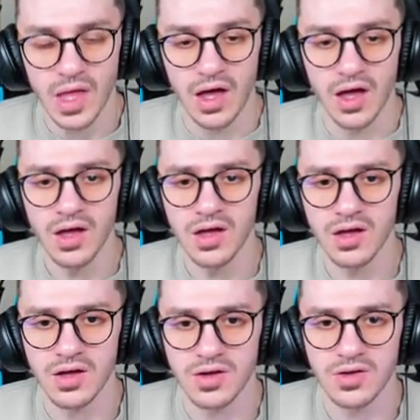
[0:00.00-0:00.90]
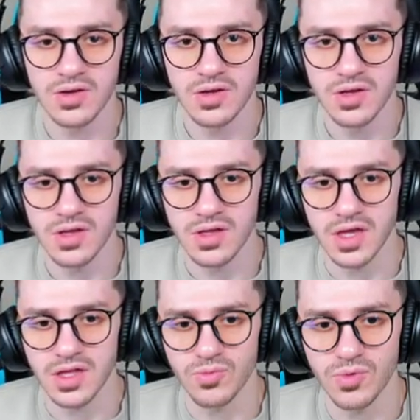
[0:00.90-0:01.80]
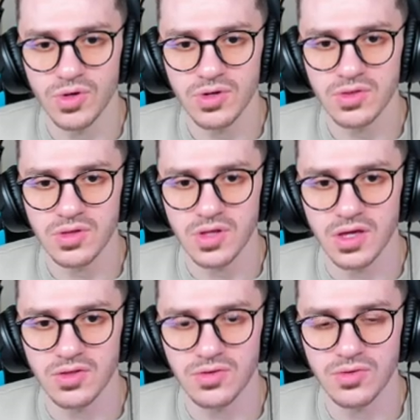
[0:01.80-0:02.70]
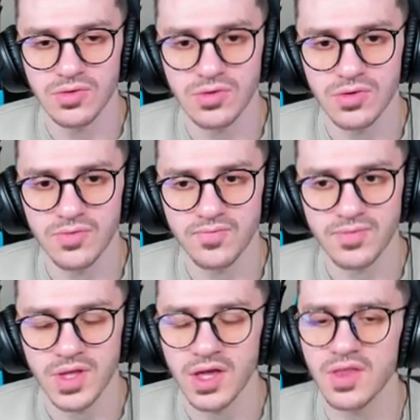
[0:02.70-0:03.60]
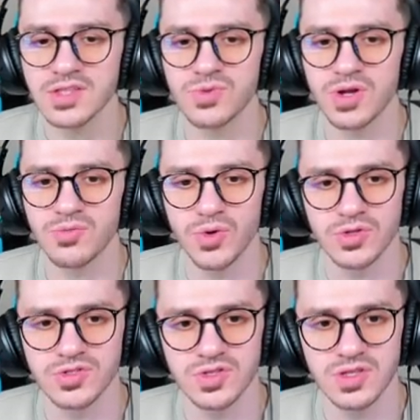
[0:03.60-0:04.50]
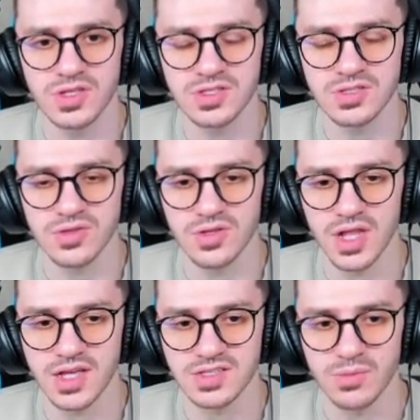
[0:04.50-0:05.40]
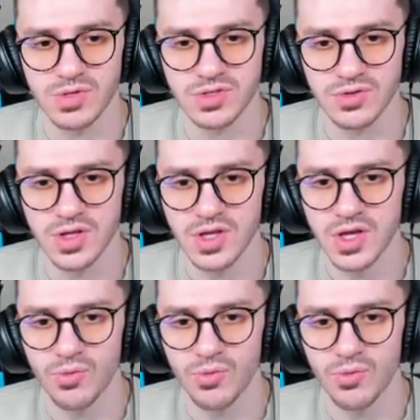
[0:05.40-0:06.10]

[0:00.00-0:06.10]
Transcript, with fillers: Ah! Gate 1, Gate 2... Yeah, that's right, we also did this on the last episode.